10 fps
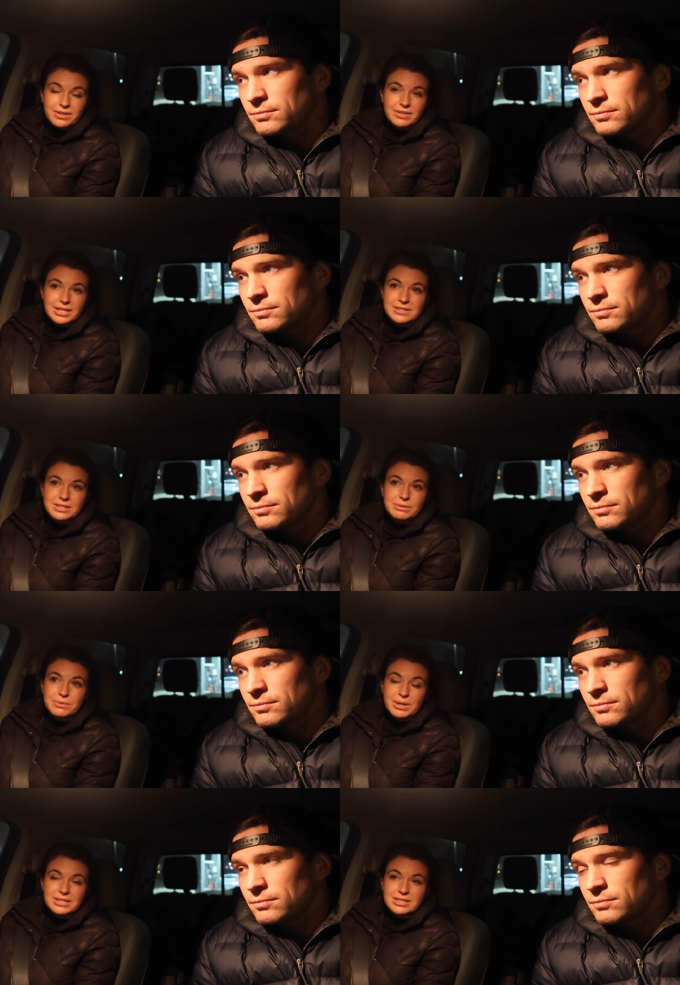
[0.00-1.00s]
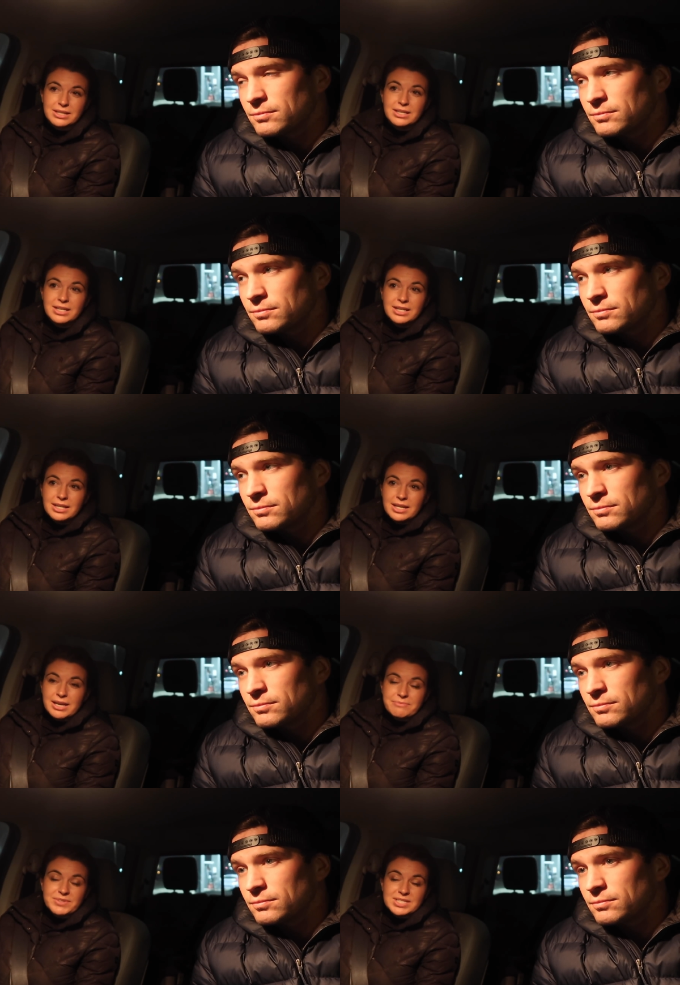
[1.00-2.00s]
Speaker 1: the things that we want to
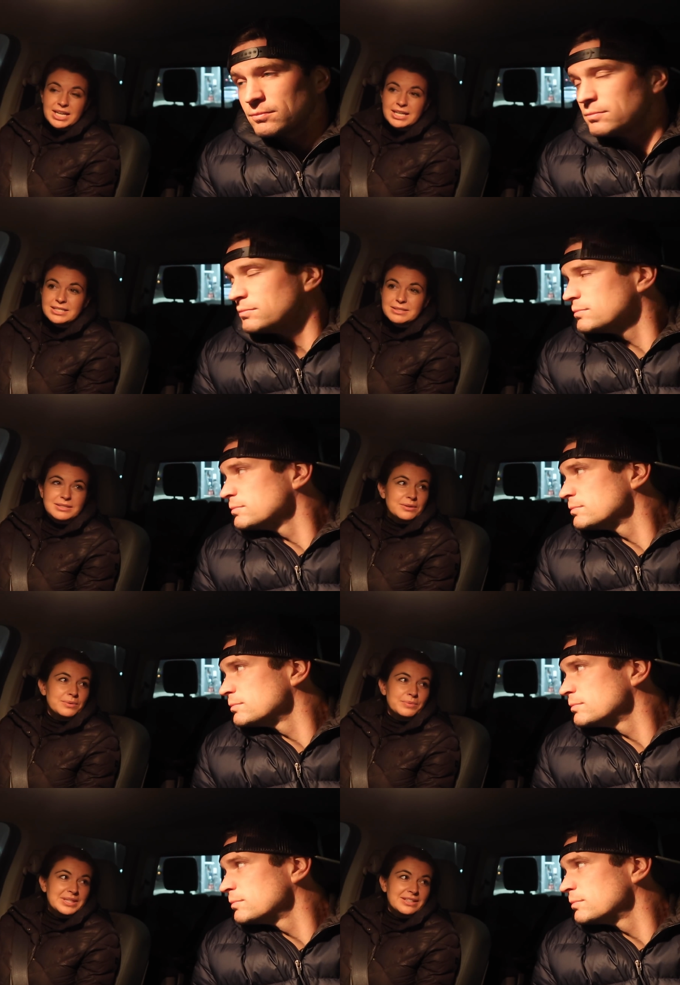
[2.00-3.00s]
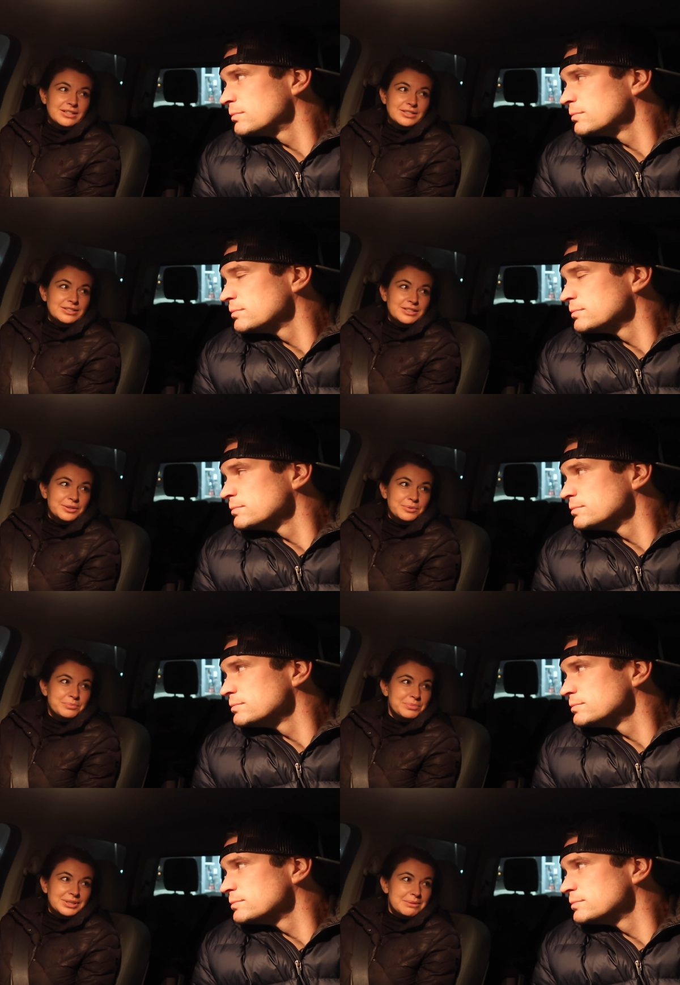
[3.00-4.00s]
emphasize. So when they're, you know,
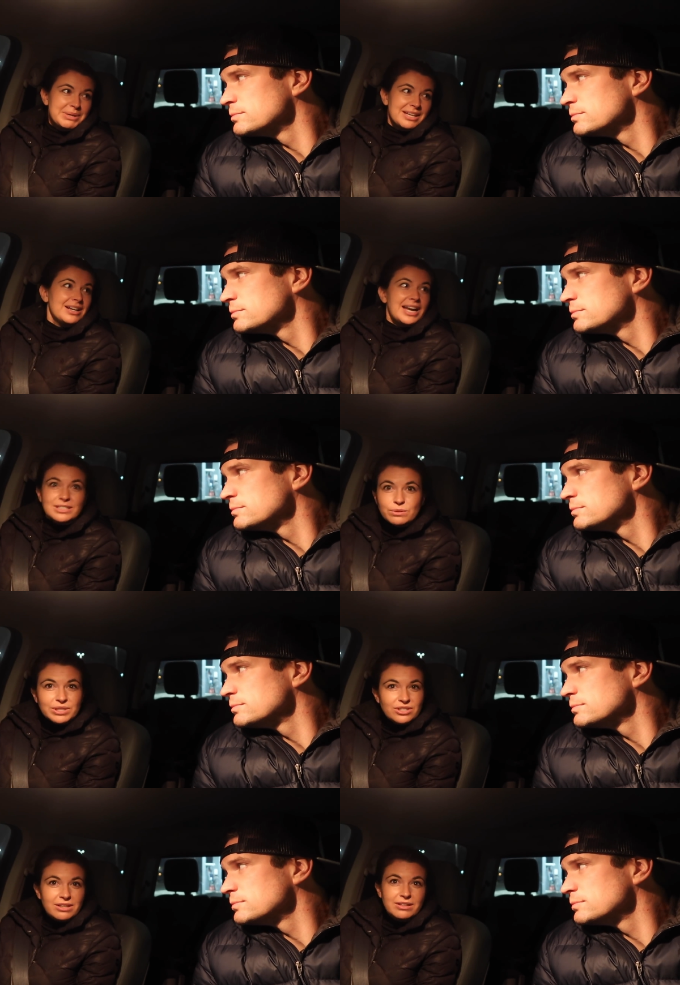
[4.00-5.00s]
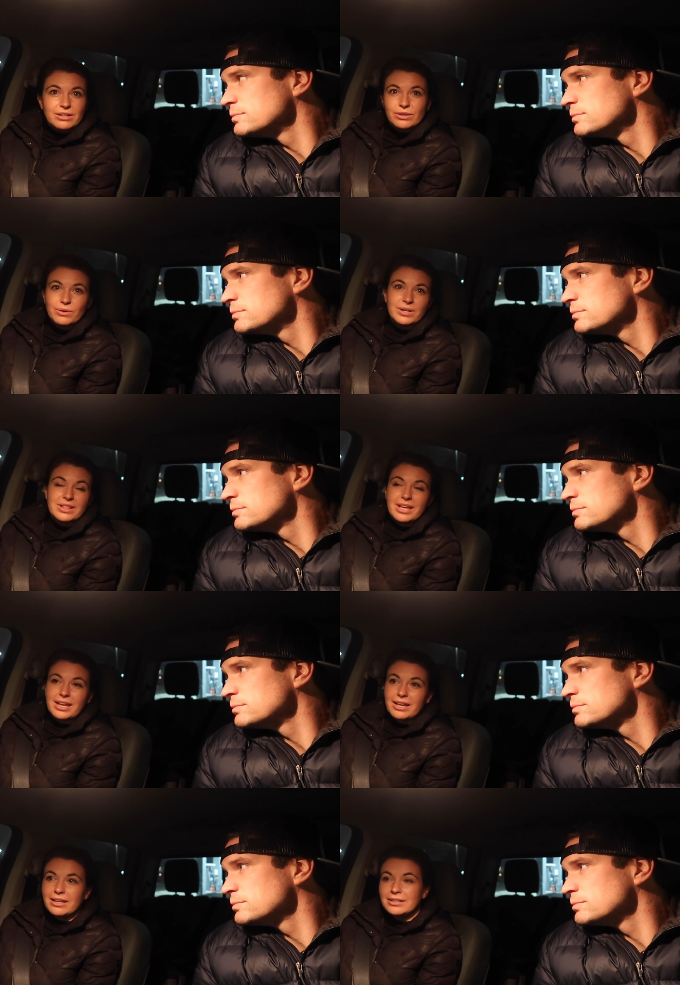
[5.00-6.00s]
really being kind to each other or
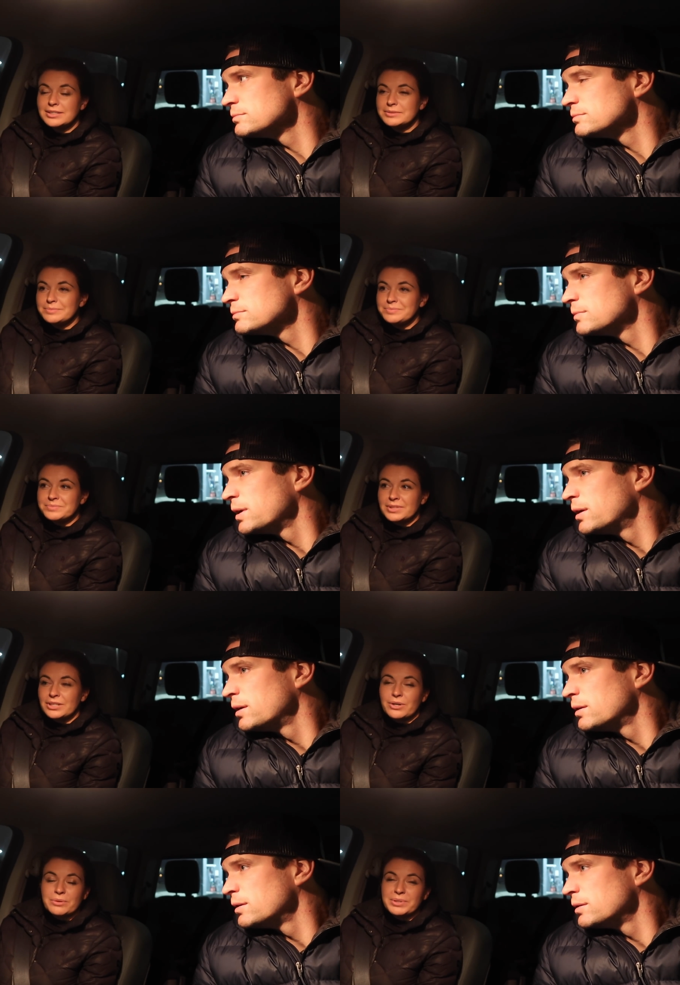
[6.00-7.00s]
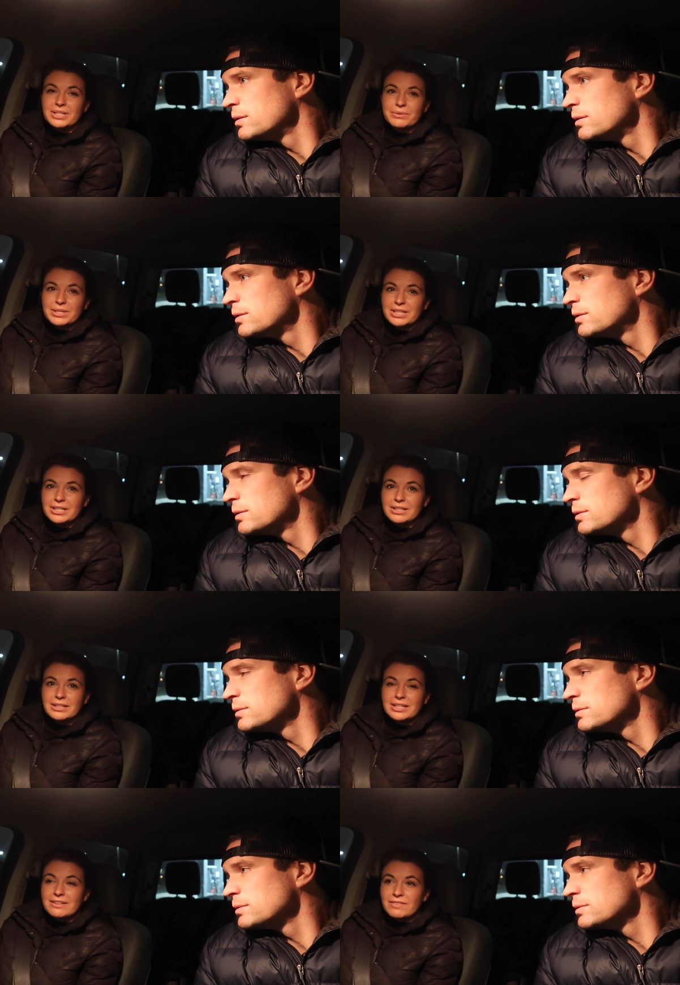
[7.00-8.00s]
they, you know, are really, really
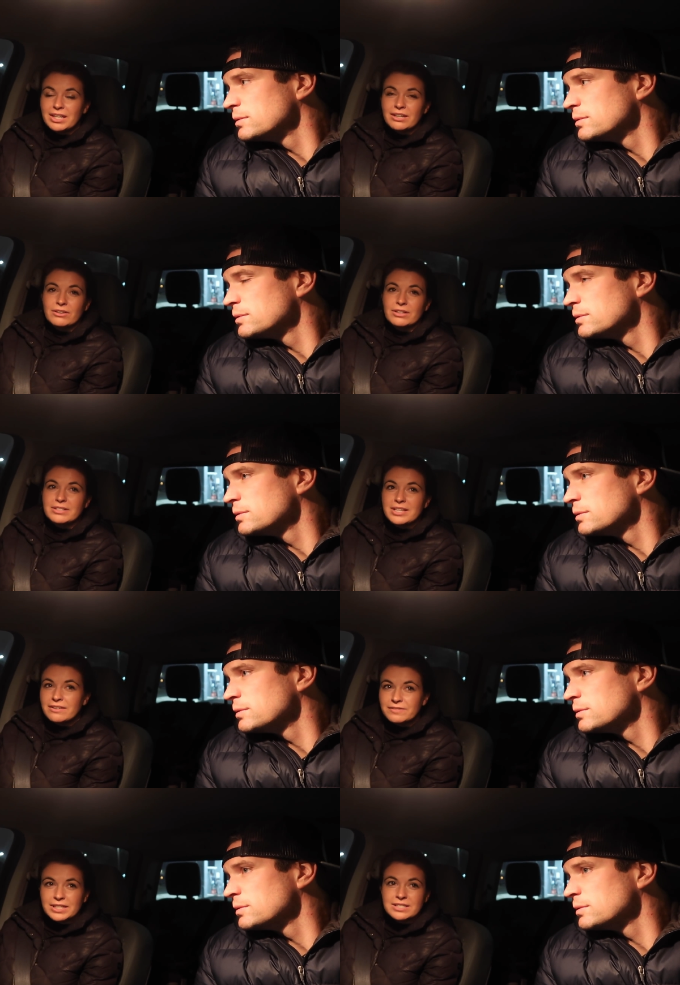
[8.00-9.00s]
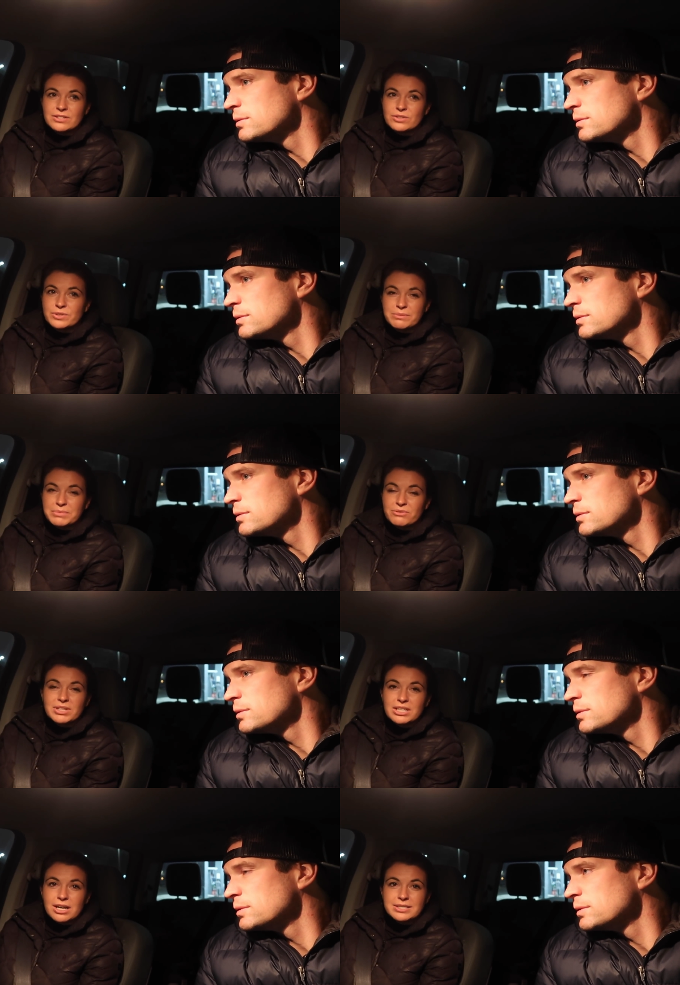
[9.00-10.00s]
giving or selfless or do something
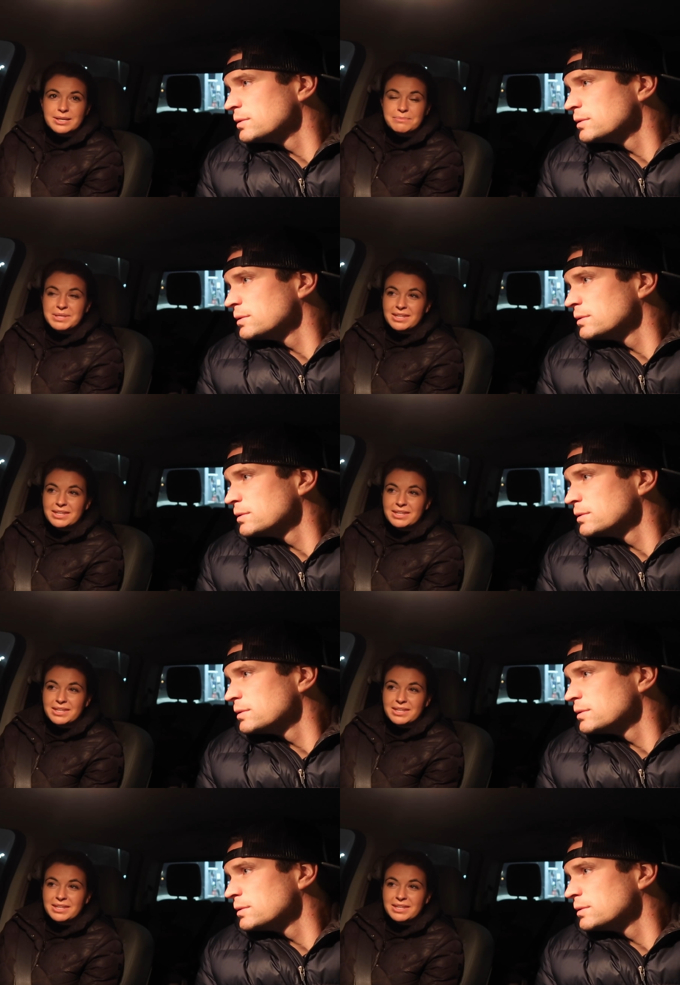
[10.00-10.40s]
really awesome.